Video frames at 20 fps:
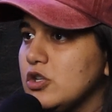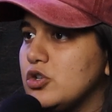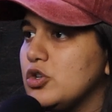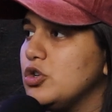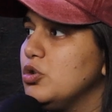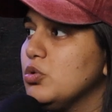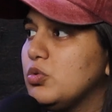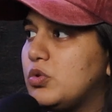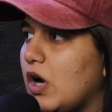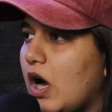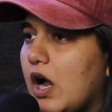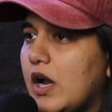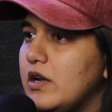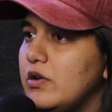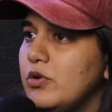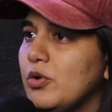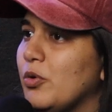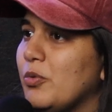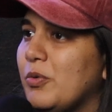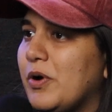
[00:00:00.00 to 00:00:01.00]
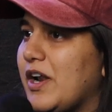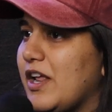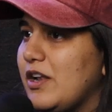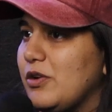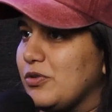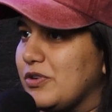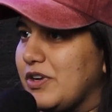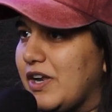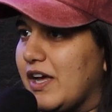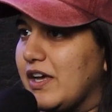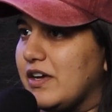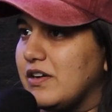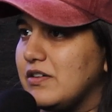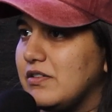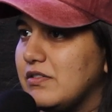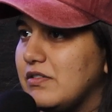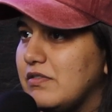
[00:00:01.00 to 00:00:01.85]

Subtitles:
So you can't know what I look like.